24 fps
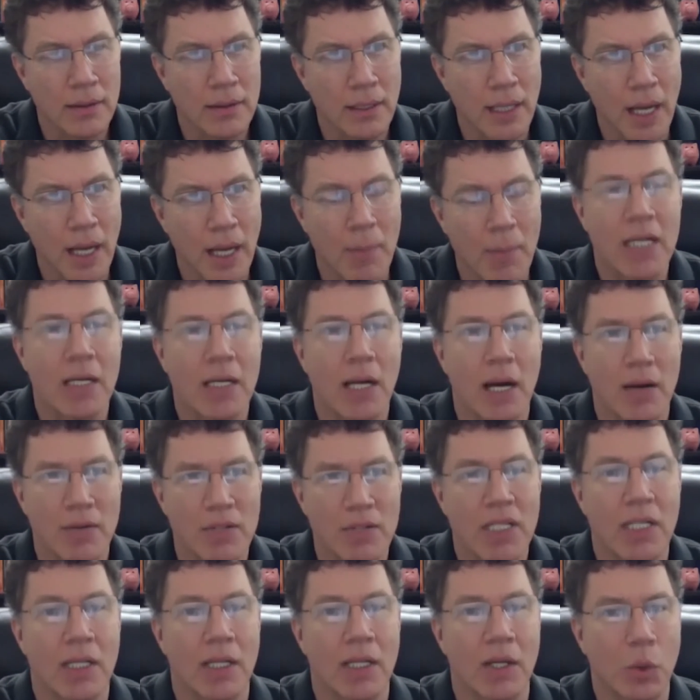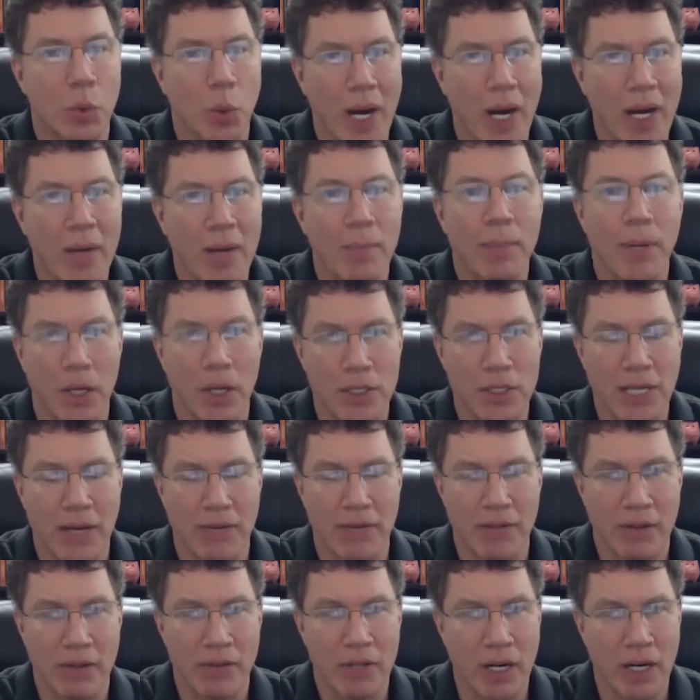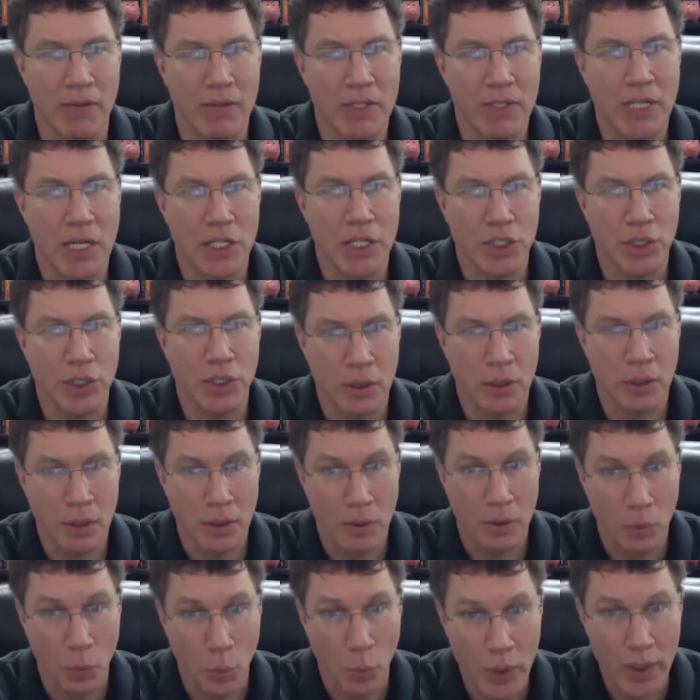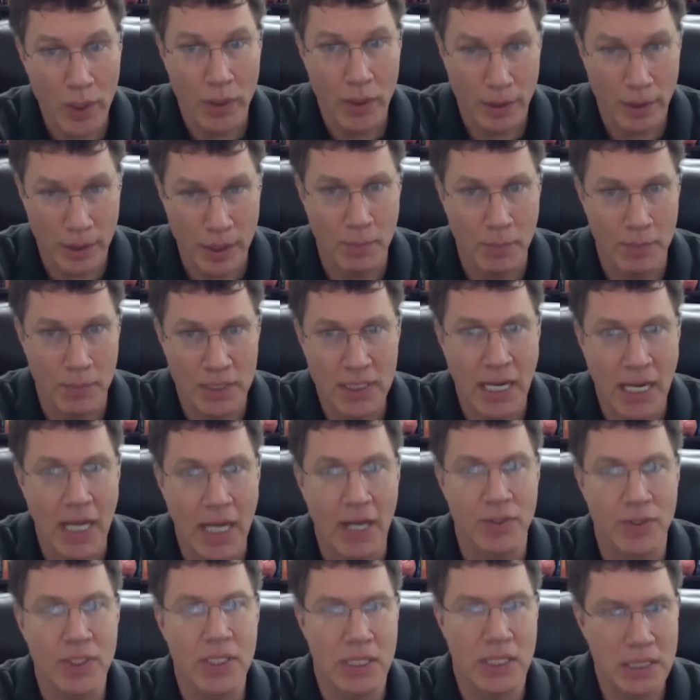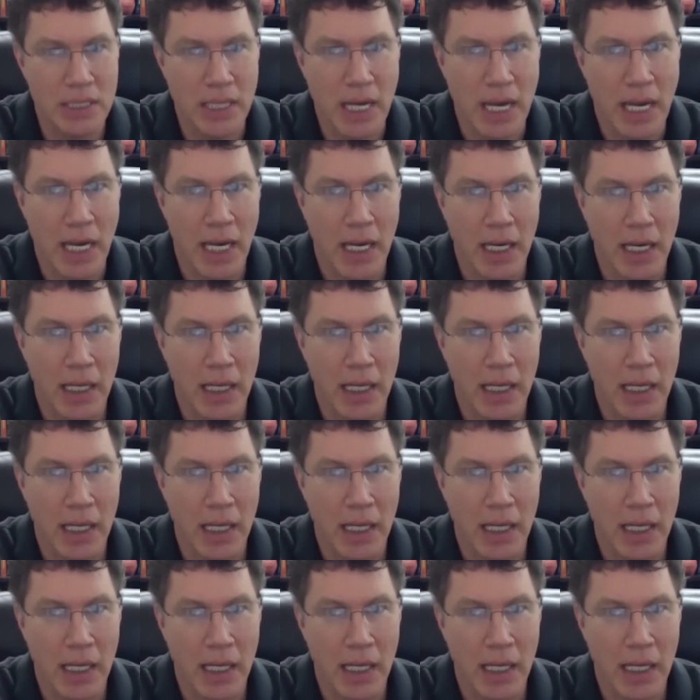I mean, obviously the grandparents have to have a conversation with themselves to say,